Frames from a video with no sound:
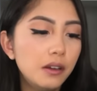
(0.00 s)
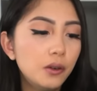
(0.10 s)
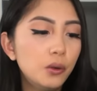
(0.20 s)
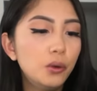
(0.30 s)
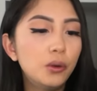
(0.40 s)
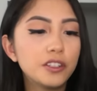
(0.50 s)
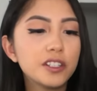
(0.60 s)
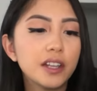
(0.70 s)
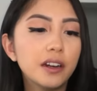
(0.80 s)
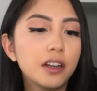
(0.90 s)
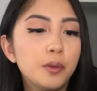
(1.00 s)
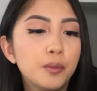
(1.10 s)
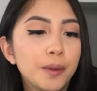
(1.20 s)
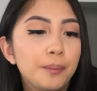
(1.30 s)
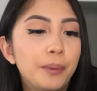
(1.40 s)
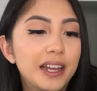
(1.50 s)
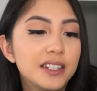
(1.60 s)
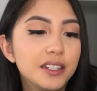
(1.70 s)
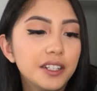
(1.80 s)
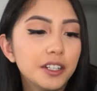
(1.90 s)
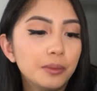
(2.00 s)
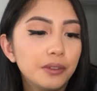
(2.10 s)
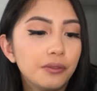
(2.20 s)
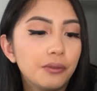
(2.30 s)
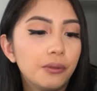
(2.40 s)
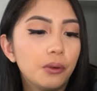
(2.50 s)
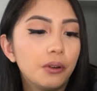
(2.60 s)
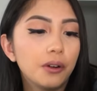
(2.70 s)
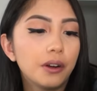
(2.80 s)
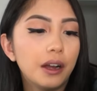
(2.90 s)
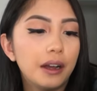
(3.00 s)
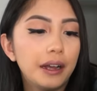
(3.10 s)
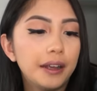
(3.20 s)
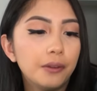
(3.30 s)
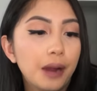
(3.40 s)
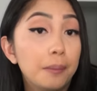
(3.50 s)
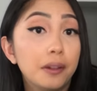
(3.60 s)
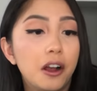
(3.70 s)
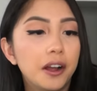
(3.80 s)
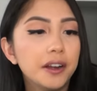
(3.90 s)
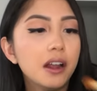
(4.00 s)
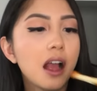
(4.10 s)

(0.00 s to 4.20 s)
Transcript: Ooh, I'll just get a couple more bites in here before I ramble on.